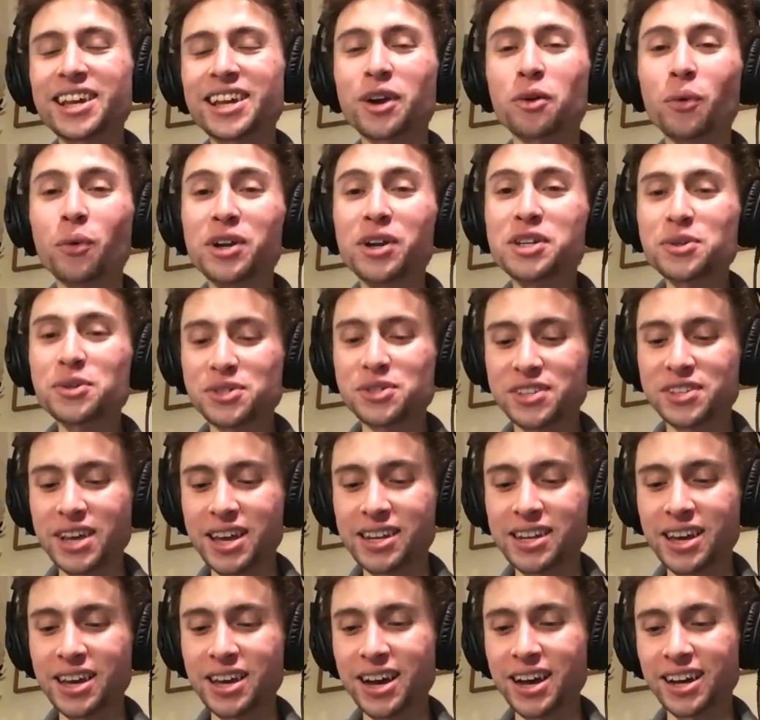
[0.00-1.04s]
when you said
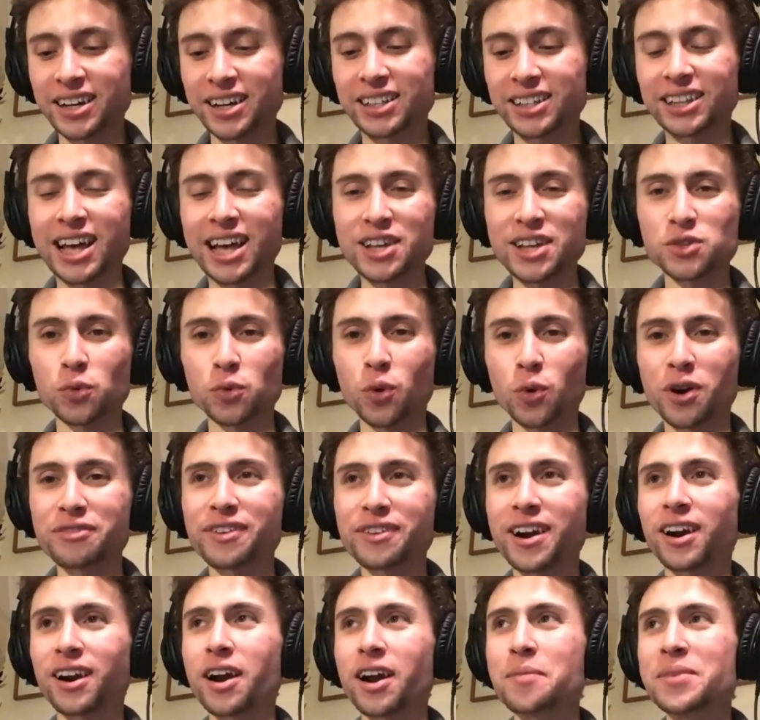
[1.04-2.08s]
class warfare,
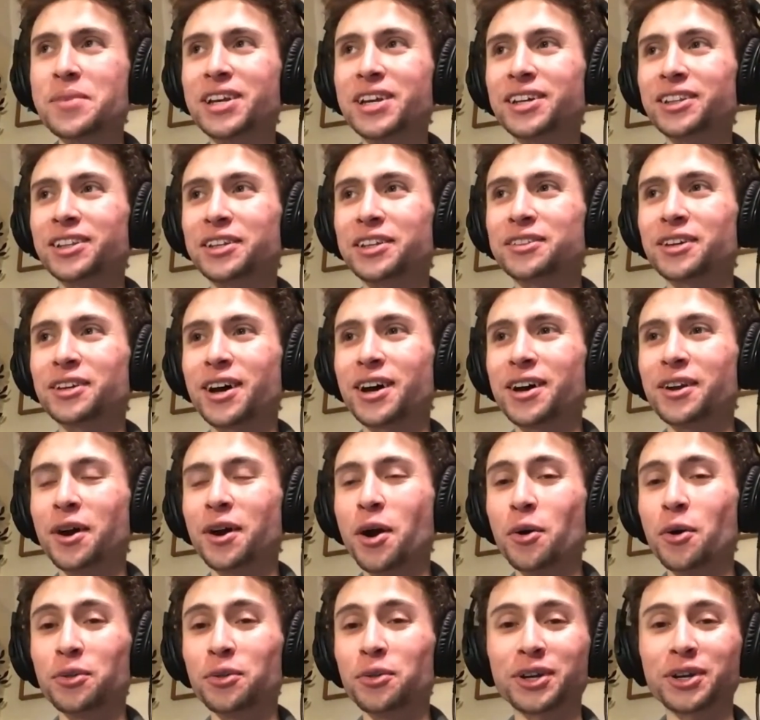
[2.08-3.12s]
I immediately thought, oh,
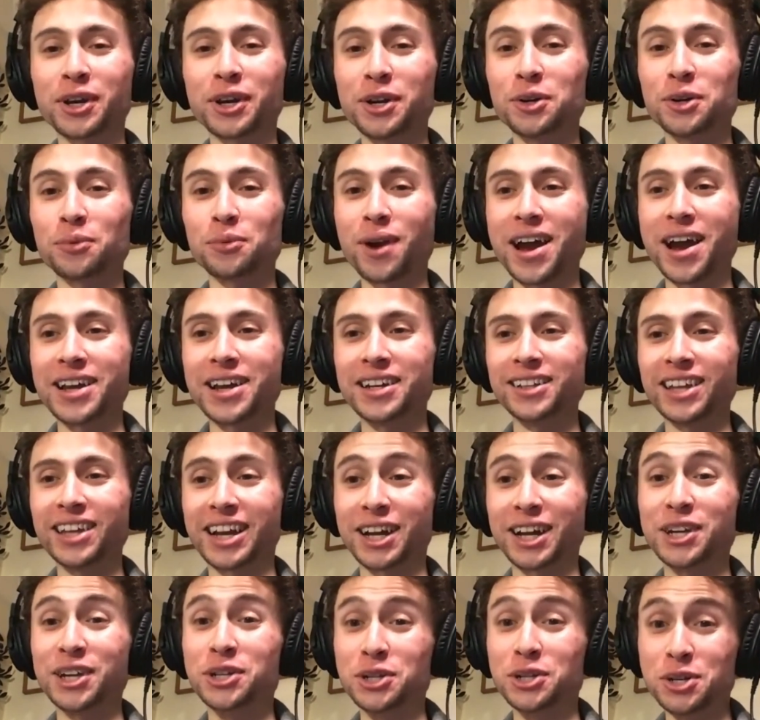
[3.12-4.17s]
they're gonna write like a
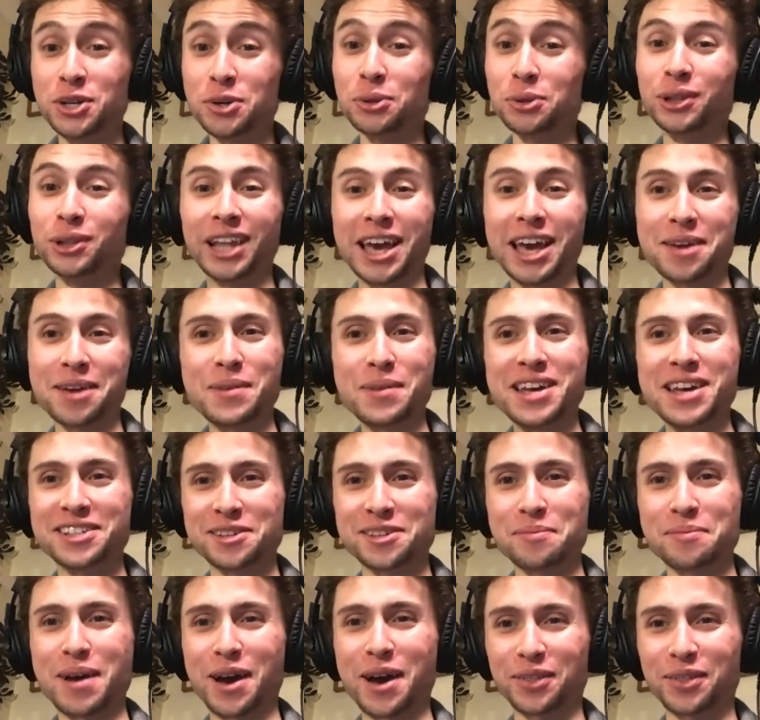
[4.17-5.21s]
new Les Mis
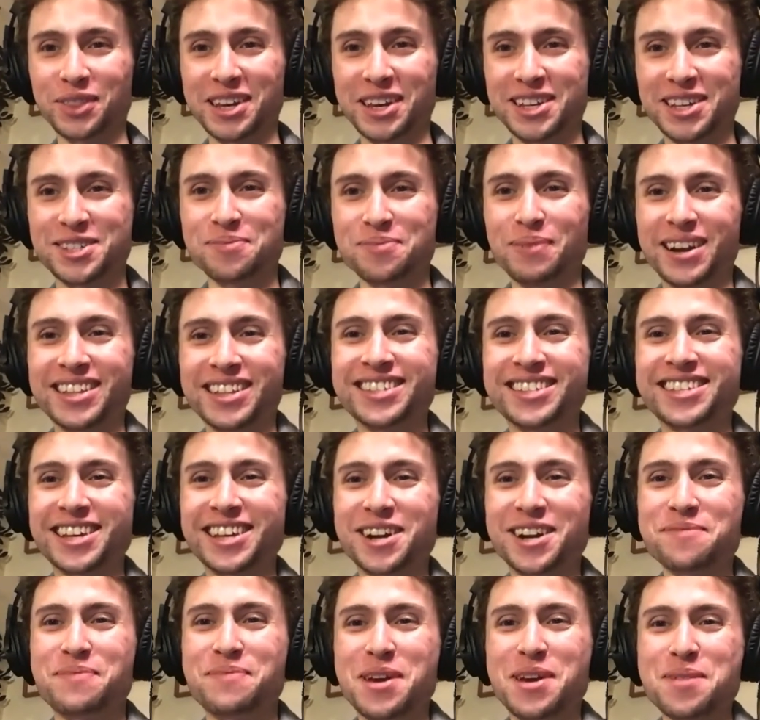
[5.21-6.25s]
about this. But instead of
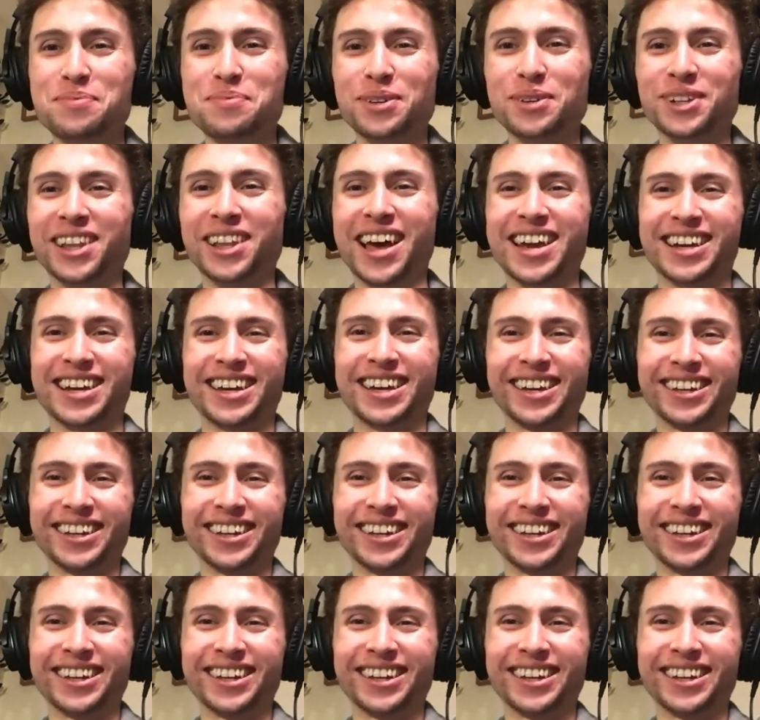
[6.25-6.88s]
people like,